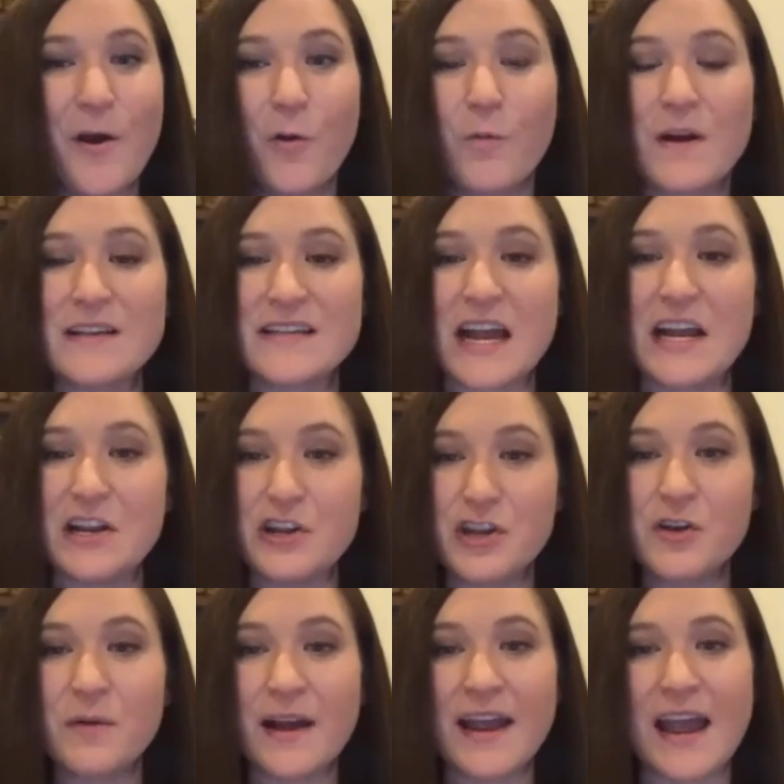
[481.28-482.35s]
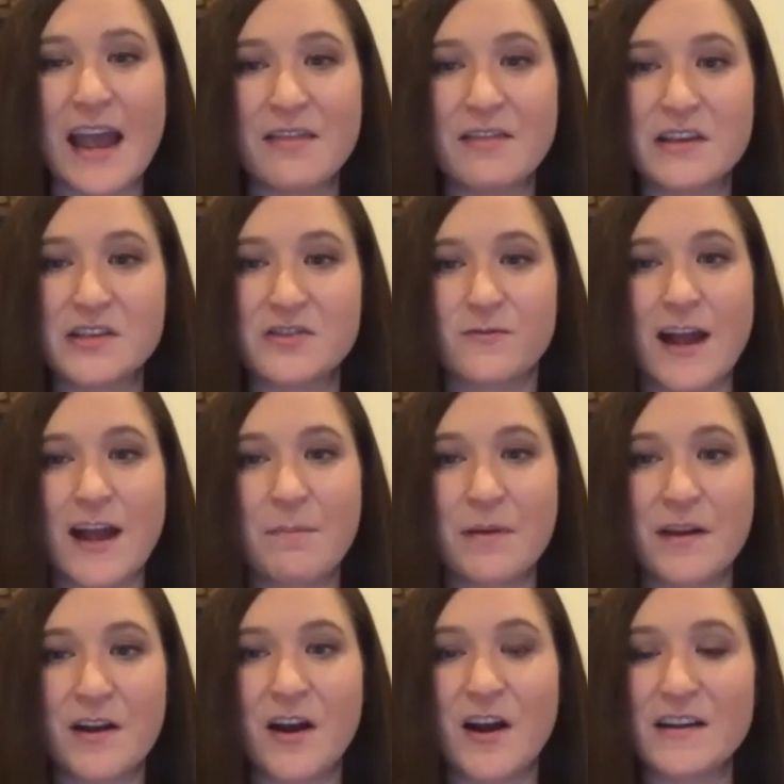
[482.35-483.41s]
was I knew I had this
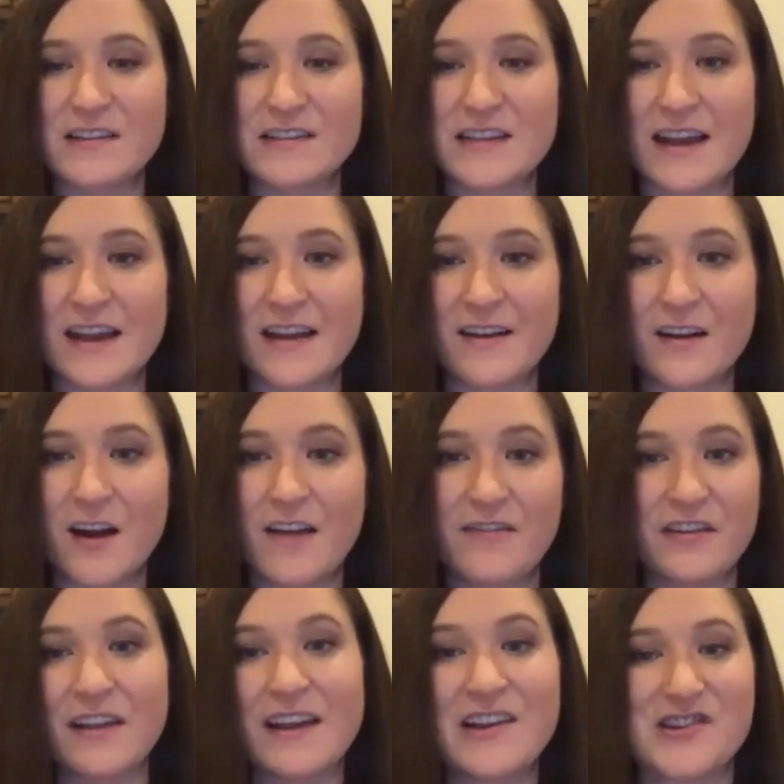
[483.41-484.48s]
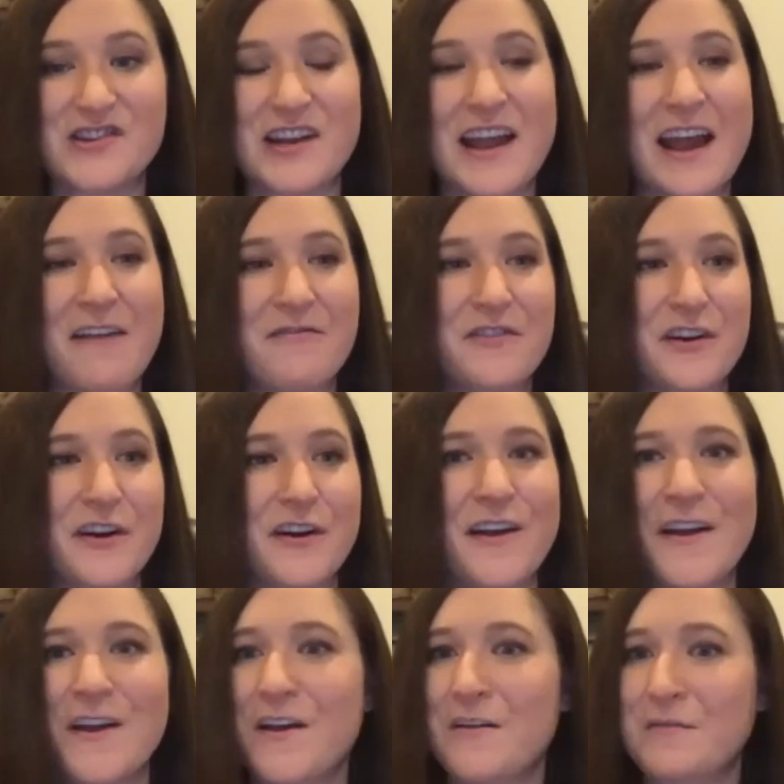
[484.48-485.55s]
rapid onset ovulation after,
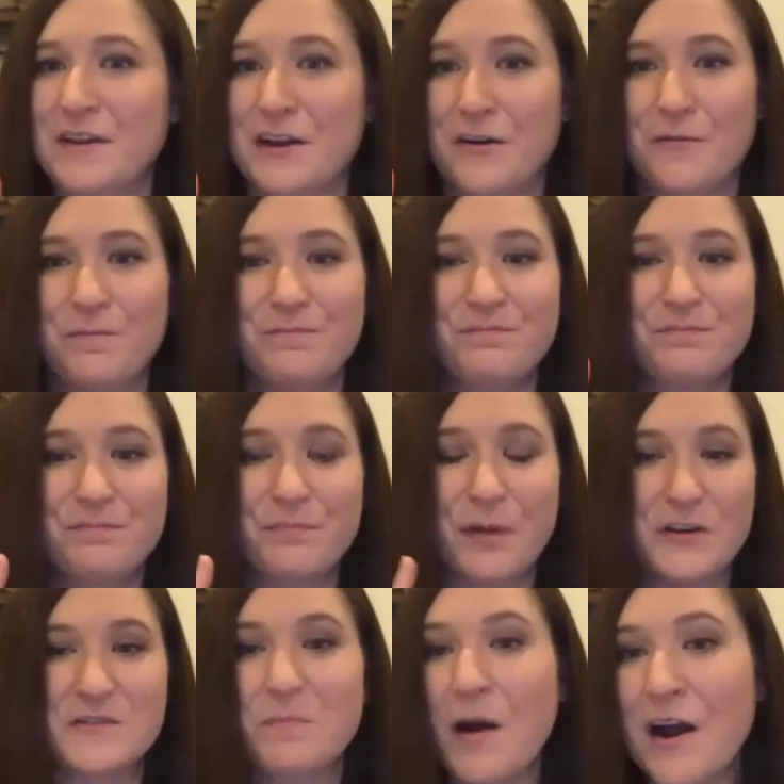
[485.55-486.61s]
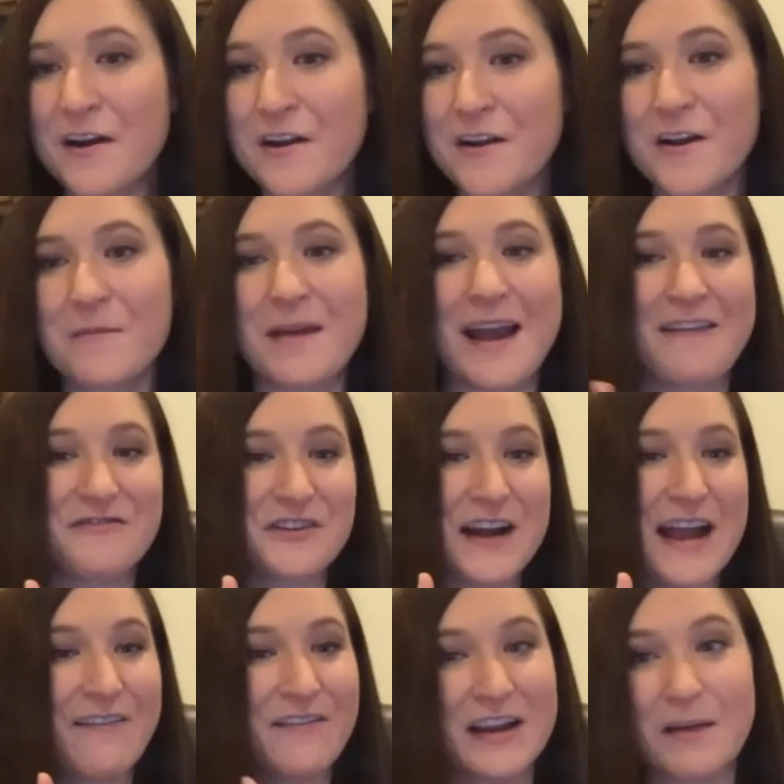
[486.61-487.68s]
you know, postpartum, after
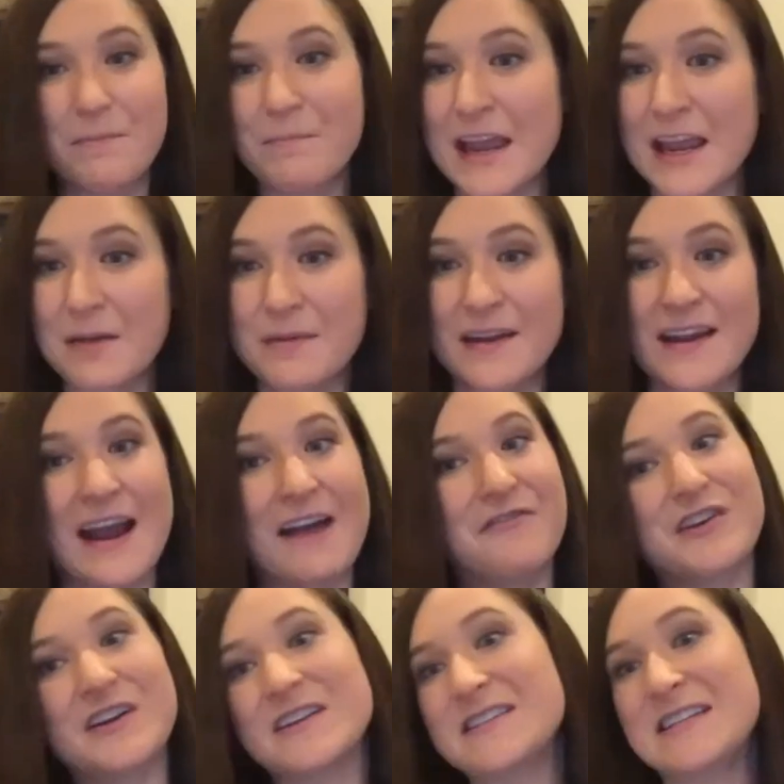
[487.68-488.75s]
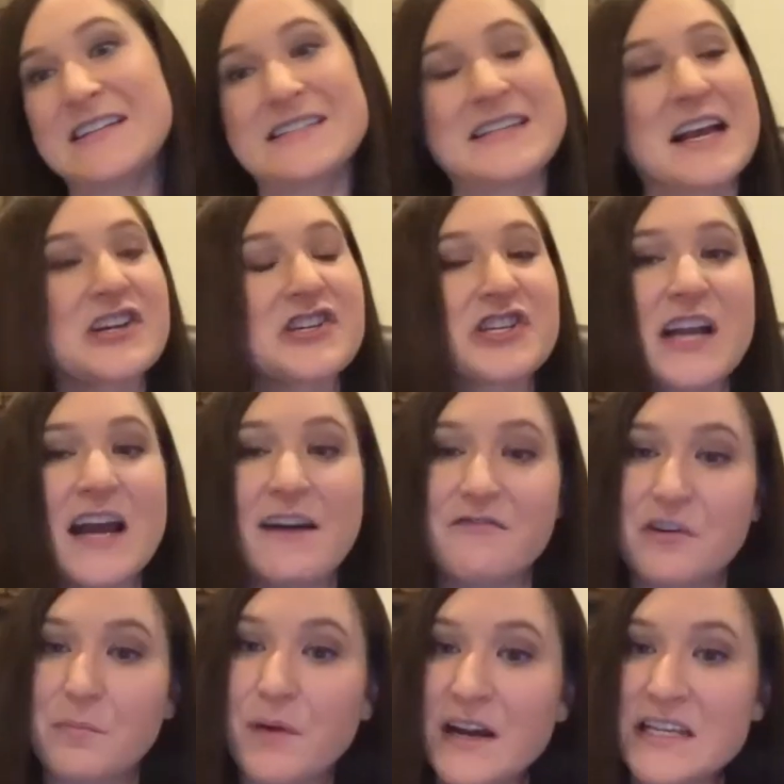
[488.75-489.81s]
having a baby, after a C-section,
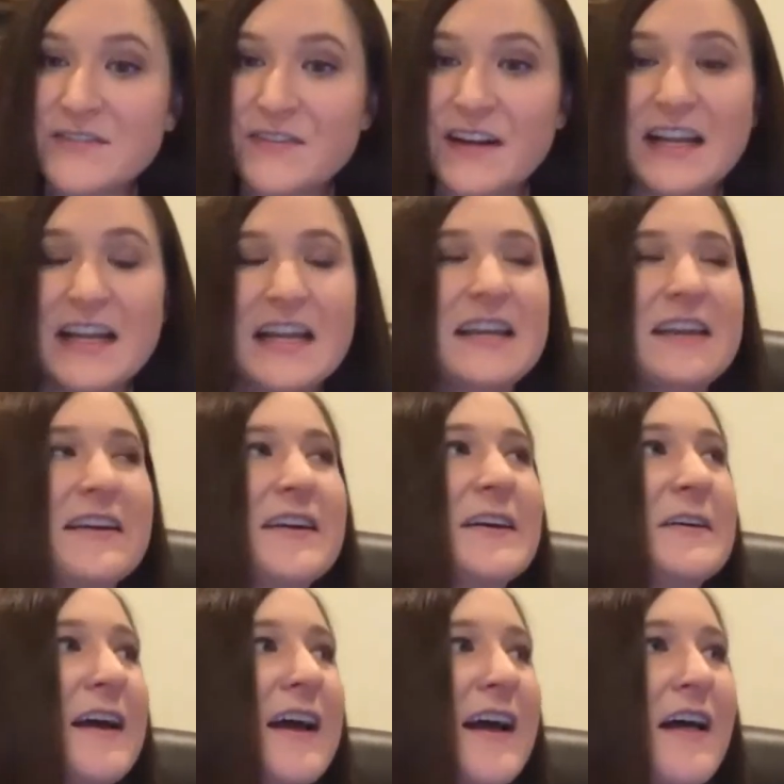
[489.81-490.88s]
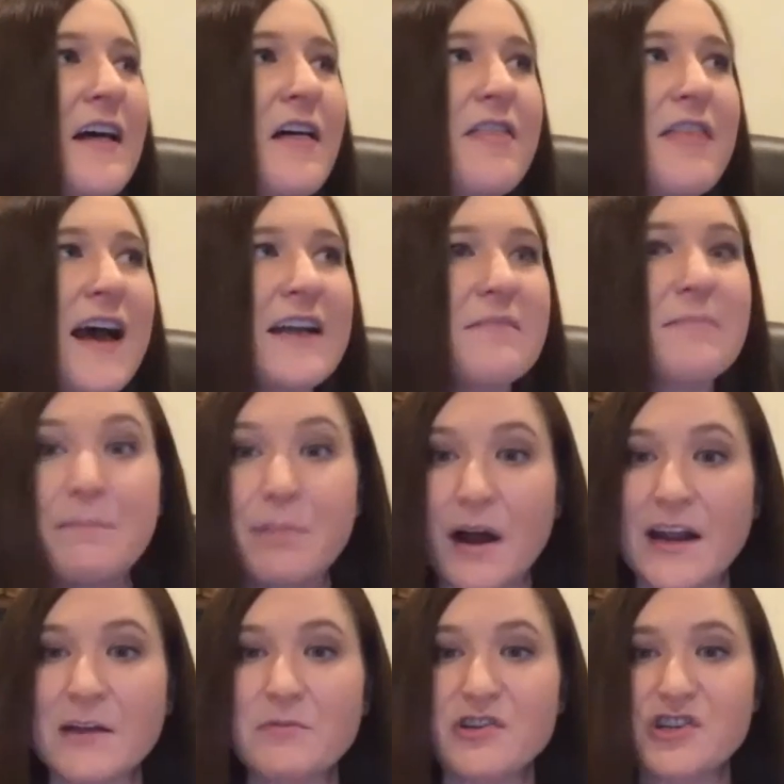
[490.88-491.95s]
after breastfeeding a year, that my
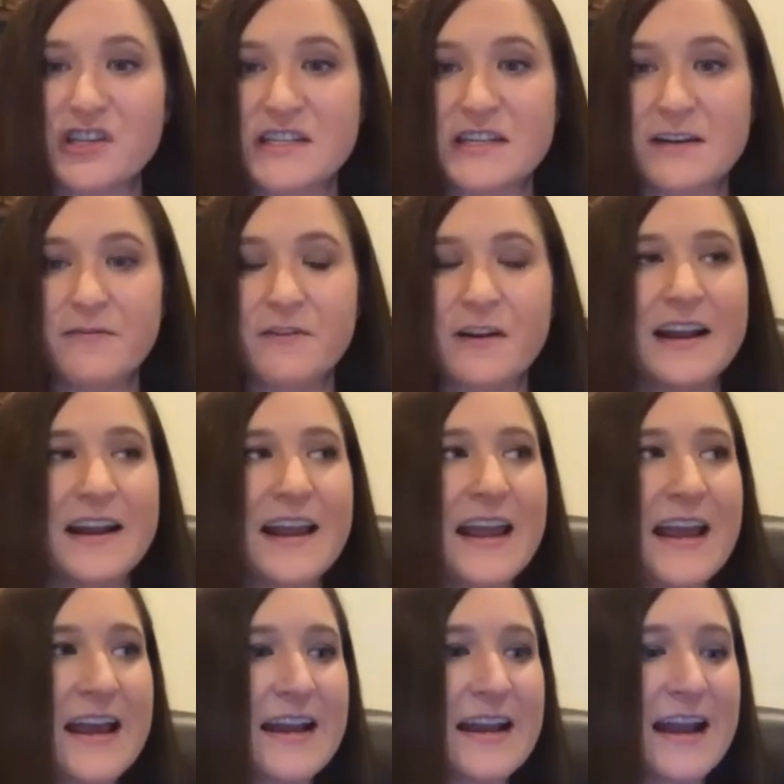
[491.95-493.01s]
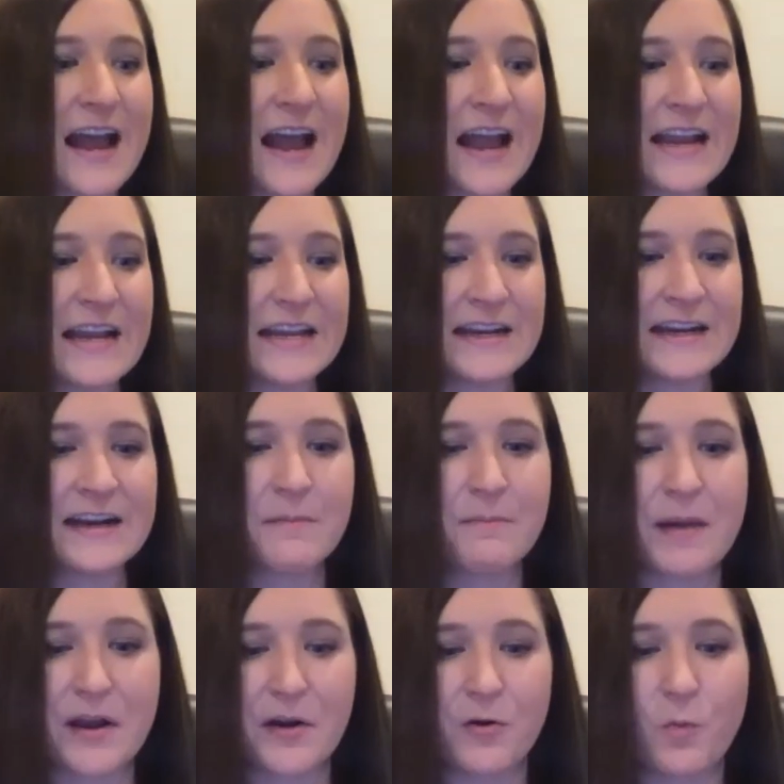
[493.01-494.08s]
body was just different. And I needed a
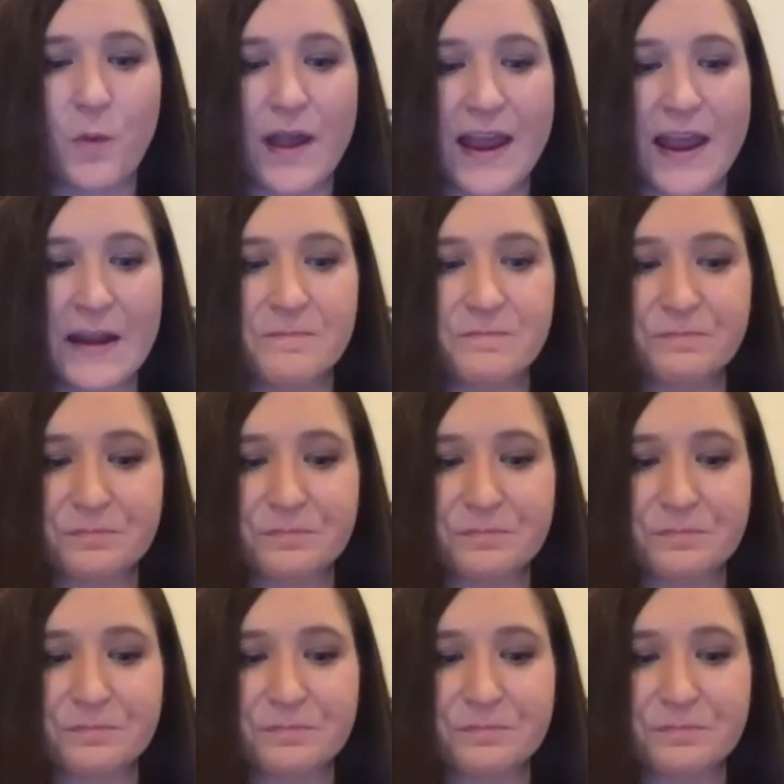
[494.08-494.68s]
better way